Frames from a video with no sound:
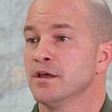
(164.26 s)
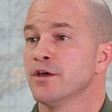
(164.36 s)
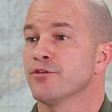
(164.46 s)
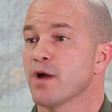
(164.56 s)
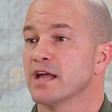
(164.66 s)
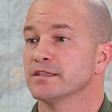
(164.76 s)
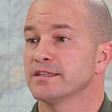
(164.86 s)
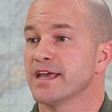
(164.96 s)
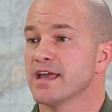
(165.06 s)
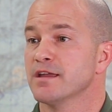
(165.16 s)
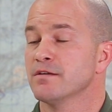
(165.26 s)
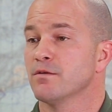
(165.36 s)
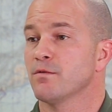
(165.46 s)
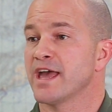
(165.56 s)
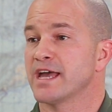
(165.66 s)
Throughout the day,
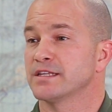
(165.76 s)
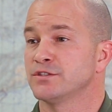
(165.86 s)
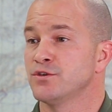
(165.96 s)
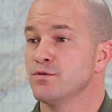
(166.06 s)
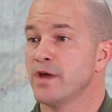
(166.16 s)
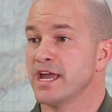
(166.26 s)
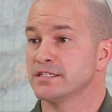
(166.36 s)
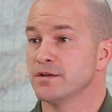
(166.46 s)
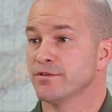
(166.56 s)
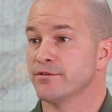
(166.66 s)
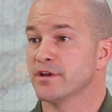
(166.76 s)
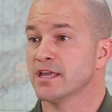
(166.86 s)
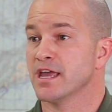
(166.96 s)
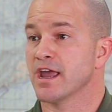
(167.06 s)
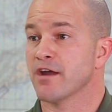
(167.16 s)
we had 2 HC-130
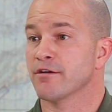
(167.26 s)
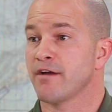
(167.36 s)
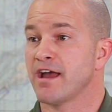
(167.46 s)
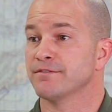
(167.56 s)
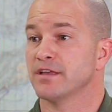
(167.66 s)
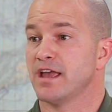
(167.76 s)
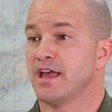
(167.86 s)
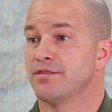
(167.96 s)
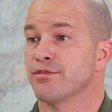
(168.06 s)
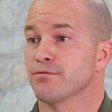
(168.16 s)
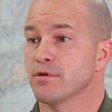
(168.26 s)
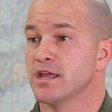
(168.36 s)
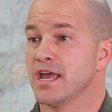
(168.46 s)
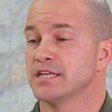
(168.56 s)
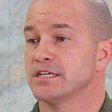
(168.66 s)
King aircraft and
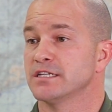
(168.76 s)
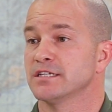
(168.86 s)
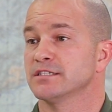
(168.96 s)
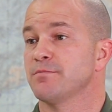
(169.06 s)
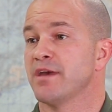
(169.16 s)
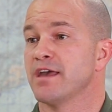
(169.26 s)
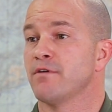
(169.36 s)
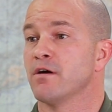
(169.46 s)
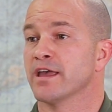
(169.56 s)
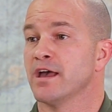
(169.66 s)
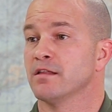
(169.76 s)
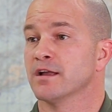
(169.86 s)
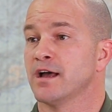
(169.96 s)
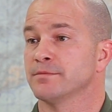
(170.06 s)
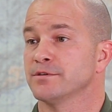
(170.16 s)
3 HH-60 Pave Hawk
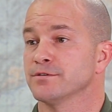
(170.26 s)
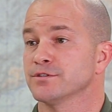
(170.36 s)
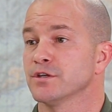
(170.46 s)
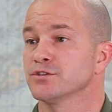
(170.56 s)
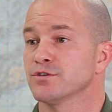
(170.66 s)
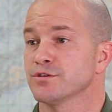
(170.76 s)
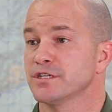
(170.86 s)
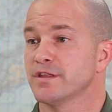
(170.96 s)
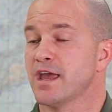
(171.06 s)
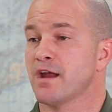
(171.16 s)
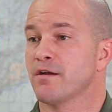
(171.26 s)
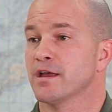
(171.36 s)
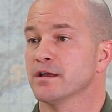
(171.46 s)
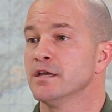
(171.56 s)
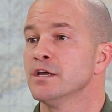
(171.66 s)
helicopters searching the
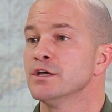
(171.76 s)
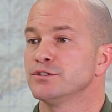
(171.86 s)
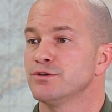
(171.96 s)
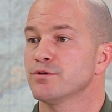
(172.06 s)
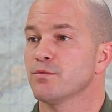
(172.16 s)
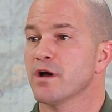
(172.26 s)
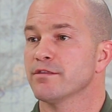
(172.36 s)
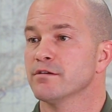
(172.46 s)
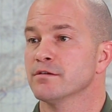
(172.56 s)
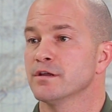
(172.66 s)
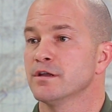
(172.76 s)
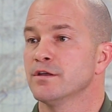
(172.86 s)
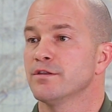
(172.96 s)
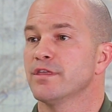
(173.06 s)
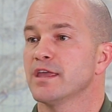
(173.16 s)
area. Due to weather,
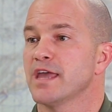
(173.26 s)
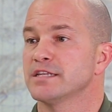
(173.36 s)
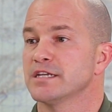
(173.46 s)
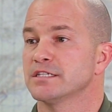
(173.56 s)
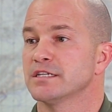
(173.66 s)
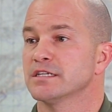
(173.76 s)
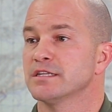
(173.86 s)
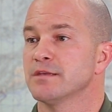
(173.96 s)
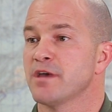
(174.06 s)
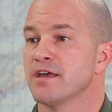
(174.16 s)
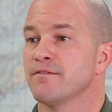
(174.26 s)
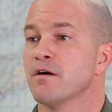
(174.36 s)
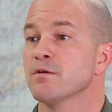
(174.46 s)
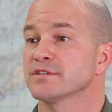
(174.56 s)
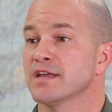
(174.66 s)
the HH-60 Pave
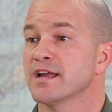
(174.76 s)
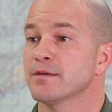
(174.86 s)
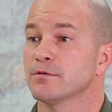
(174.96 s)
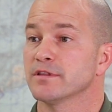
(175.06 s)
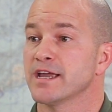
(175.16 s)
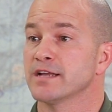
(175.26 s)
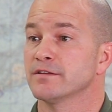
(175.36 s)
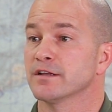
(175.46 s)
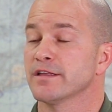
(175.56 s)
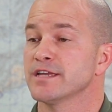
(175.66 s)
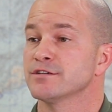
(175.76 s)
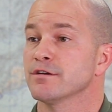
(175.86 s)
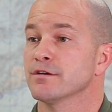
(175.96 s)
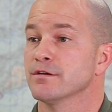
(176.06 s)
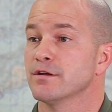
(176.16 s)
Hawk was not able to land on the
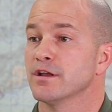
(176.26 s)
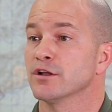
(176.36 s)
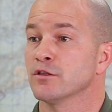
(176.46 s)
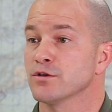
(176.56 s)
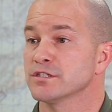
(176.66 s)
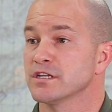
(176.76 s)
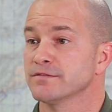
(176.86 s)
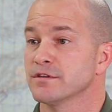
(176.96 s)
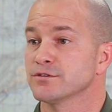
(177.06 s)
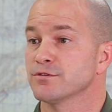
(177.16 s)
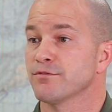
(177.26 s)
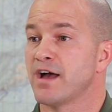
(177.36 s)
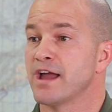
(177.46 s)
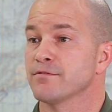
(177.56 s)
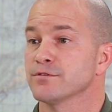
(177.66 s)
glacier close enough to the
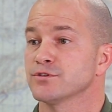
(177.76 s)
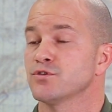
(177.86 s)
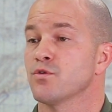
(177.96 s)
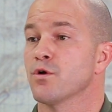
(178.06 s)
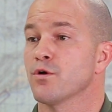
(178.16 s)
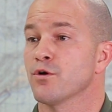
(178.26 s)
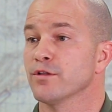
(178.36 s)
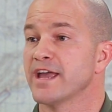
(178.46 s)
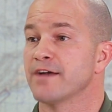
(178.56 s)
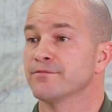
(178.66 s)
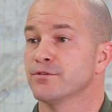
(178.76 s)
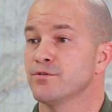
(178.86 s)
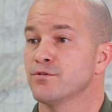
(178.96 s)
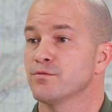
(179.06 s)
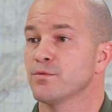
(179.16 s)
survivors, so early
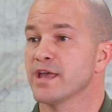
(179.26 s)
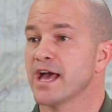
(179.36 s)
afternoon we